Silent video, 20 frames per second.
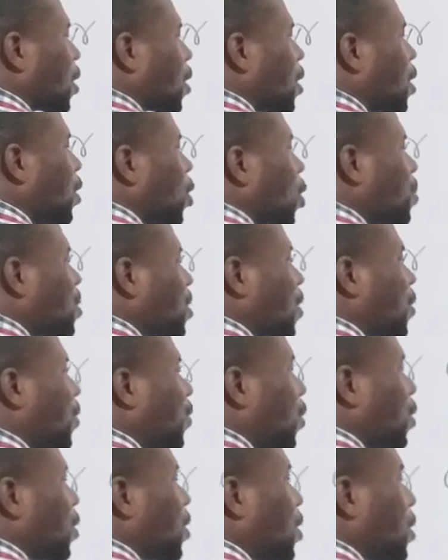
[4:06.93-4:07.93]
Kingdom is the
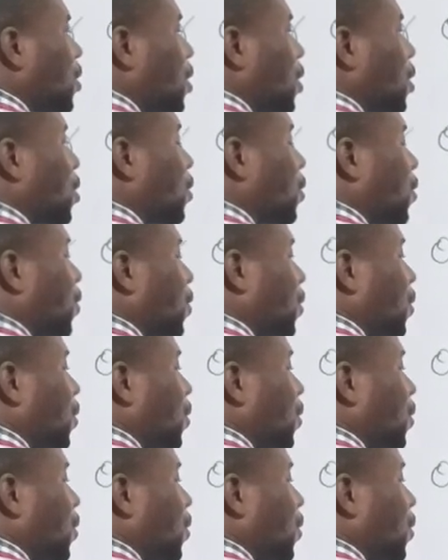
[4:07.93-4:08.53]
first series of